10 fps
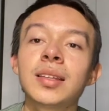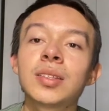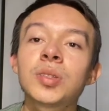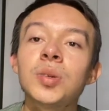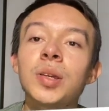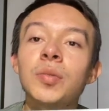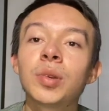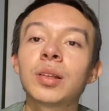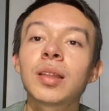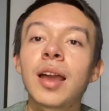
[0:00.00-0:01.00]
to a
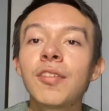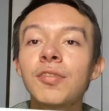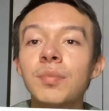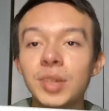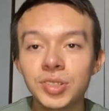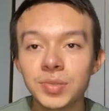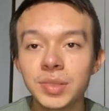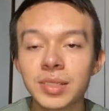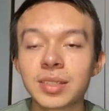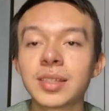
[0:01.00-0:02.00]
real life
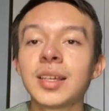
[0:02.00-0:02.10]
measurement.